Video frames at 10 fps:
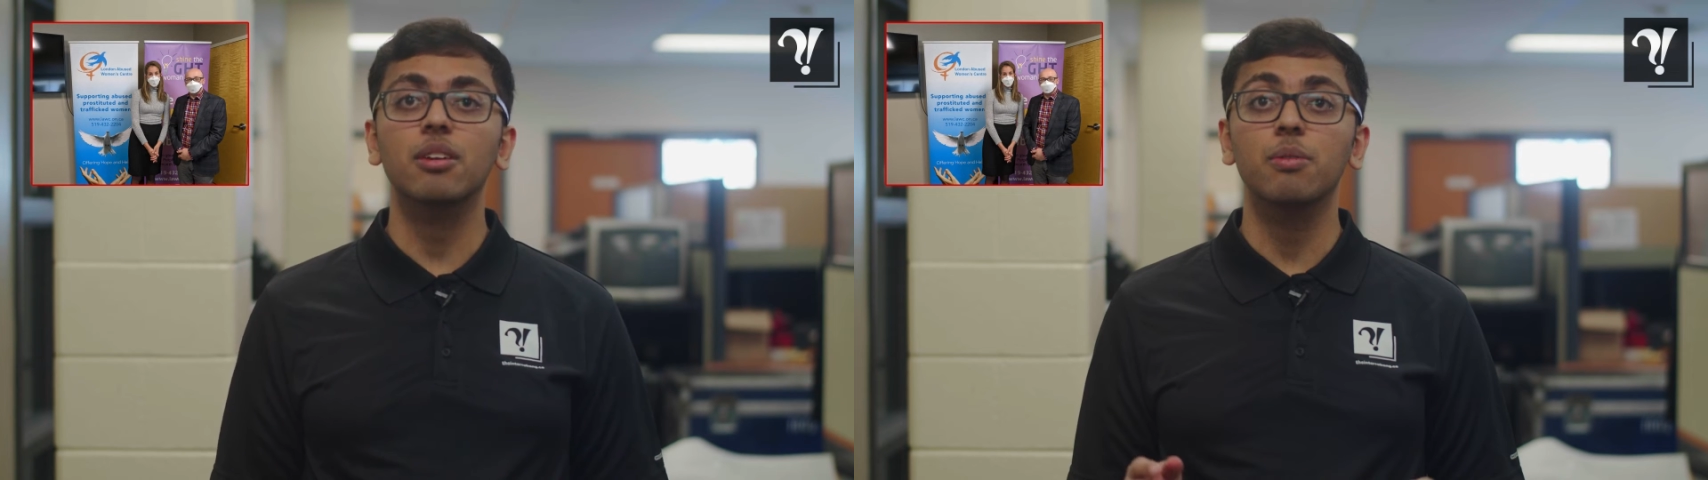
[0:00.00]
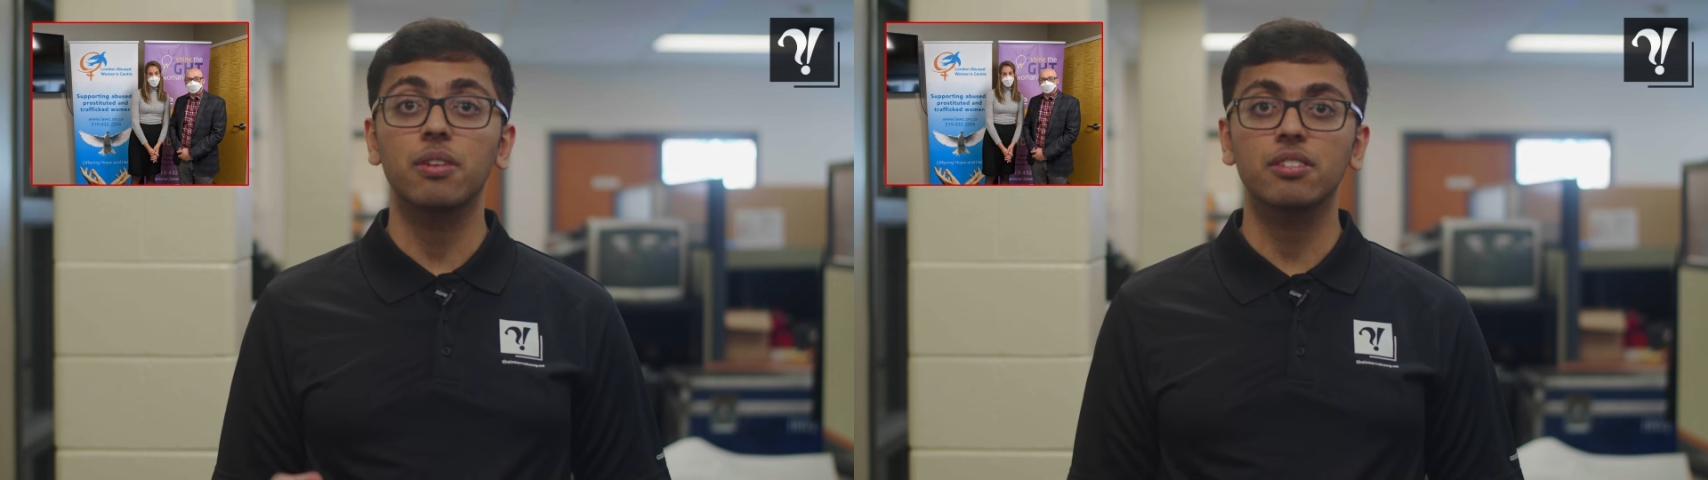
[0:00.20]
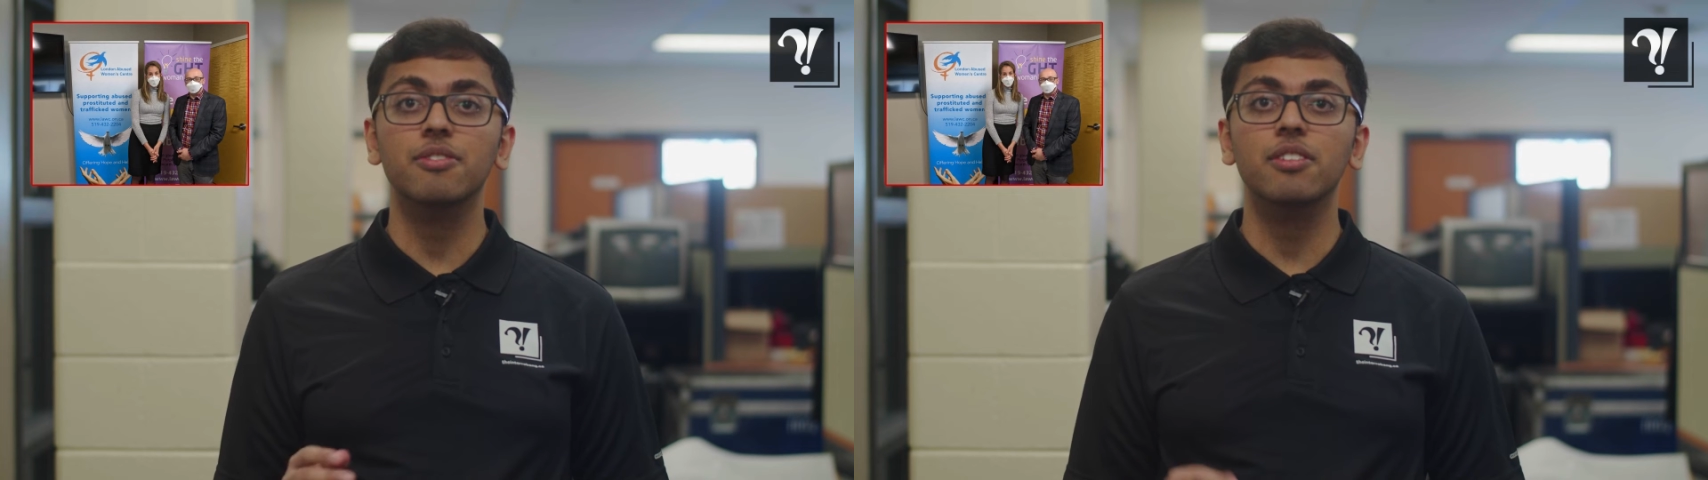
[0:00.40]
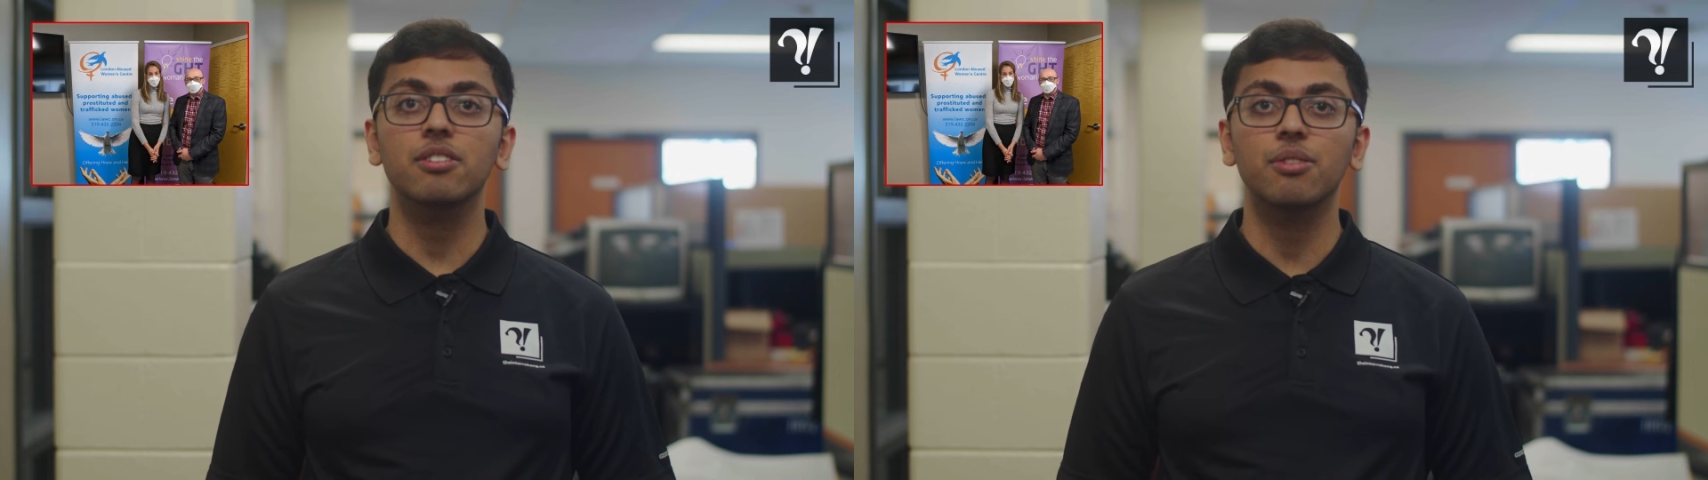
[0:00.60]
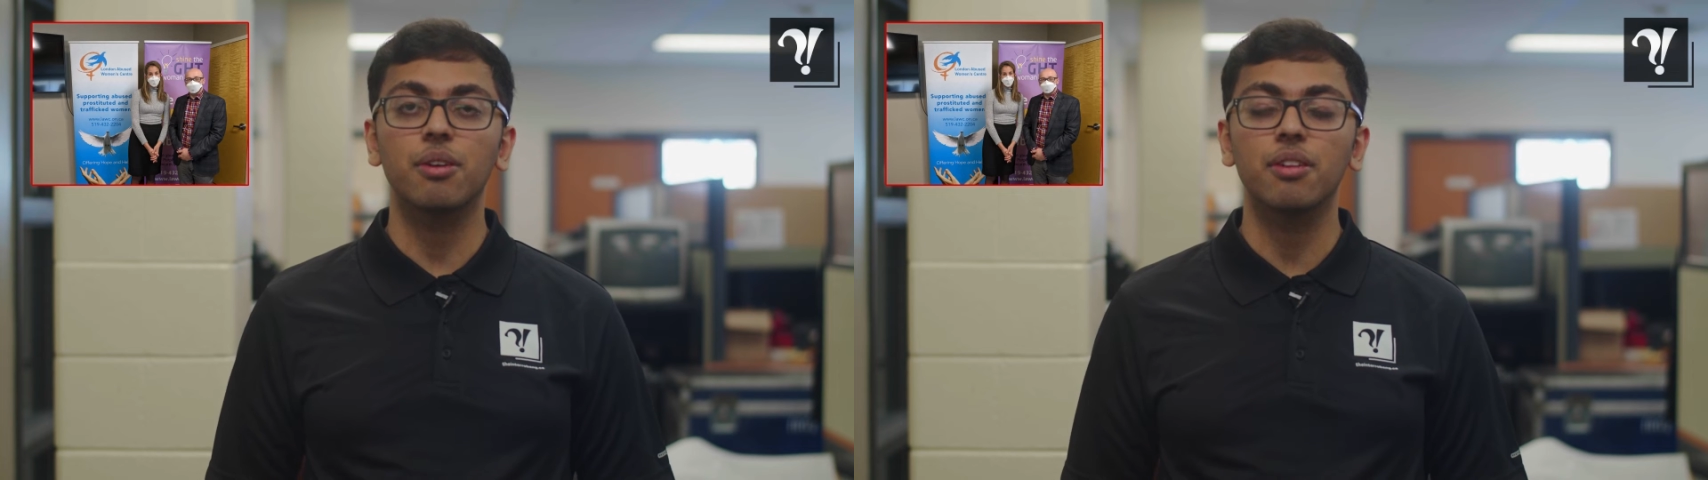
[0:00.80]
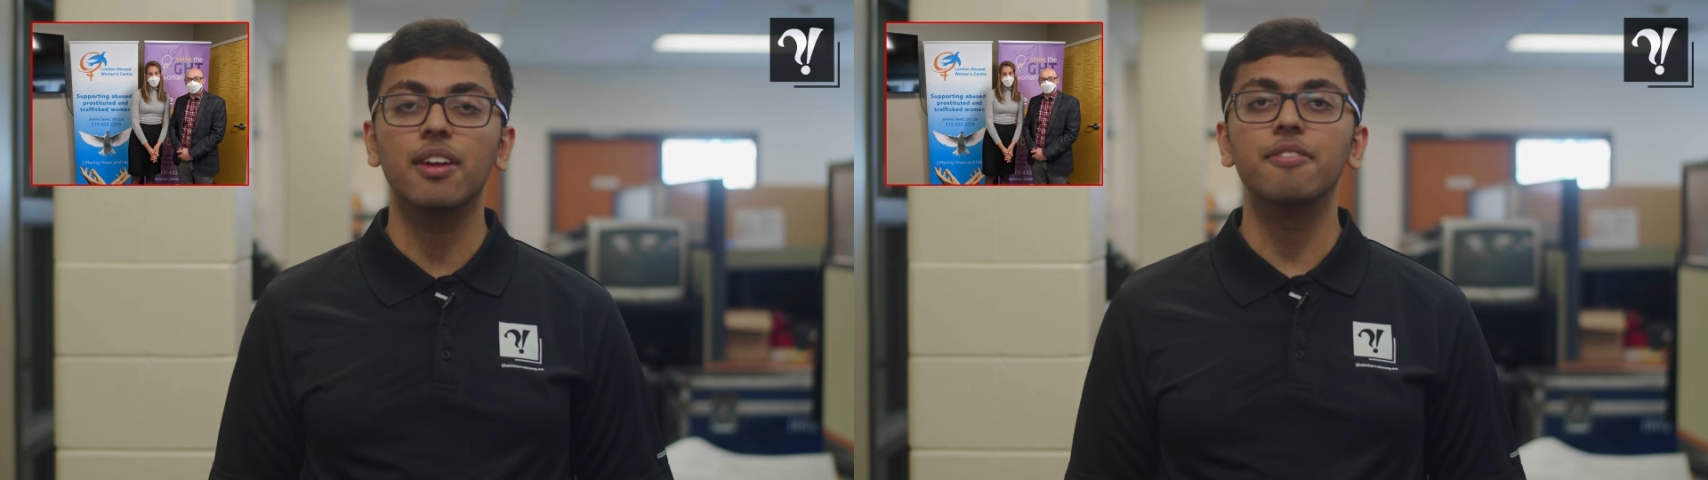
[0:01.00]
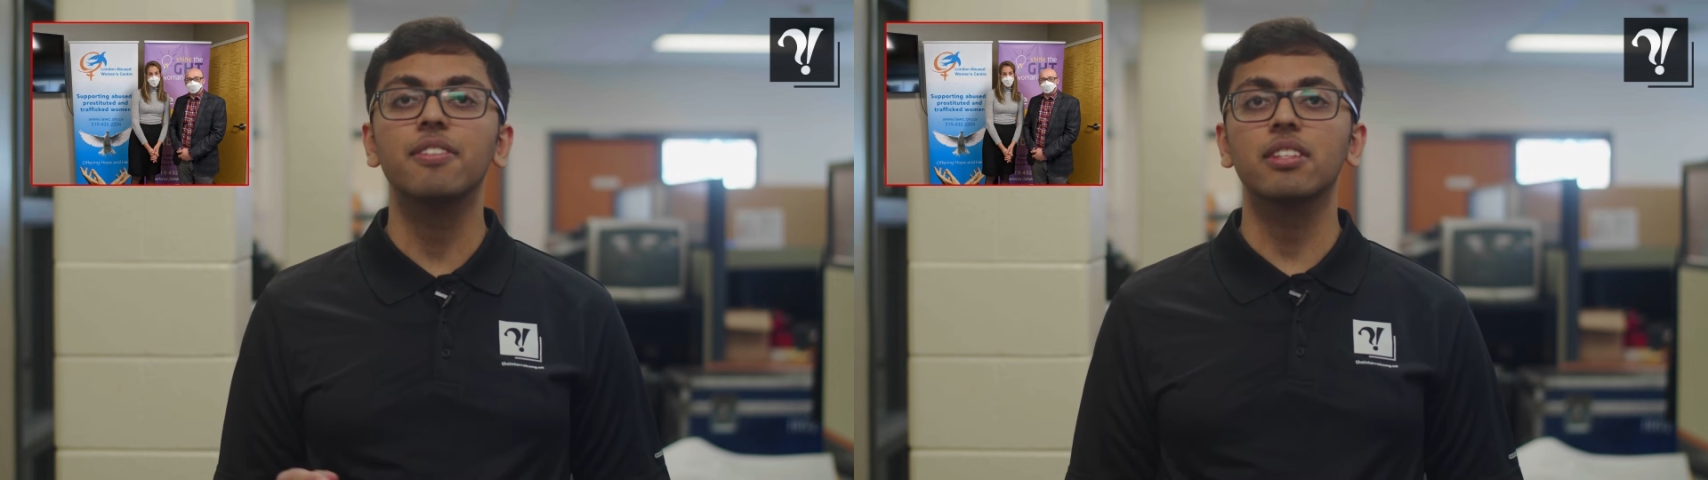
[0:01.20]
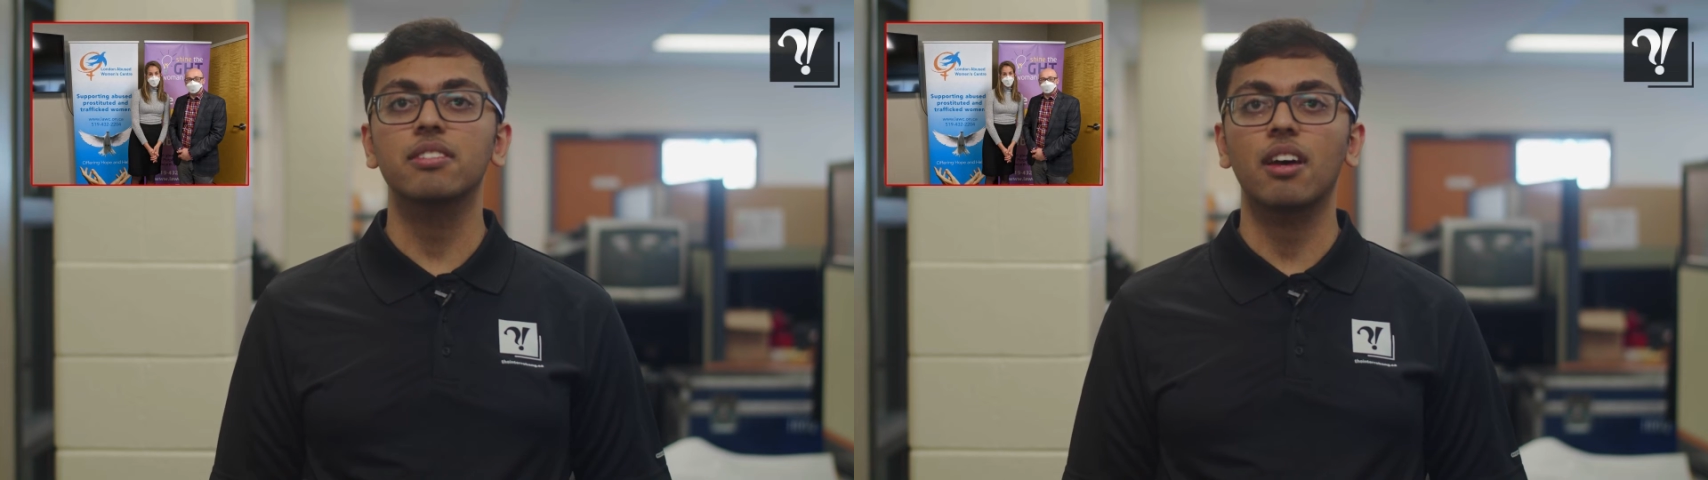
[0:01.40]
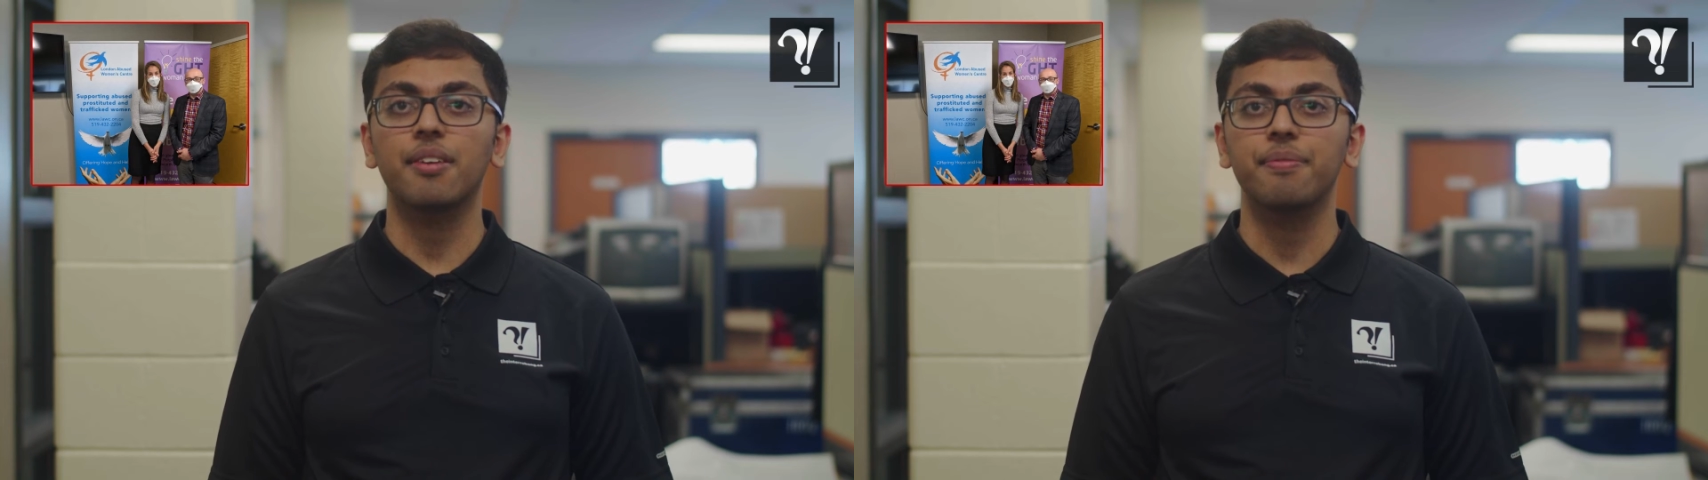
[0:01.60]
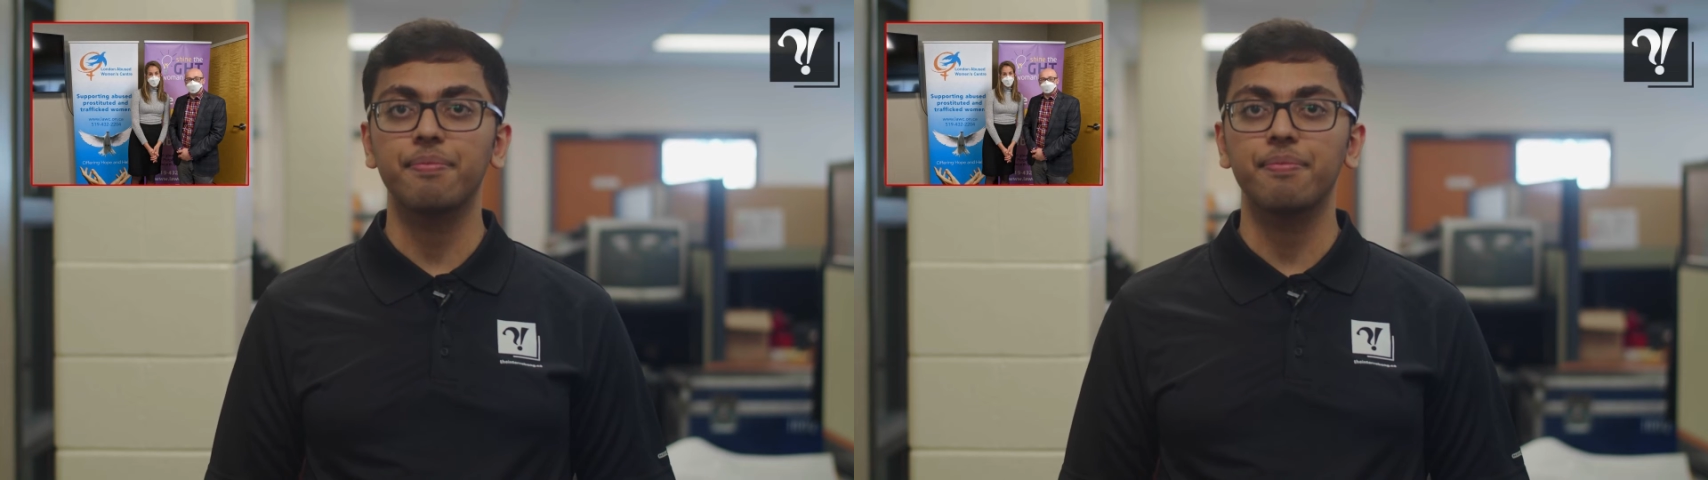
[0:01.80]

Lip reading: coercive control and filicide.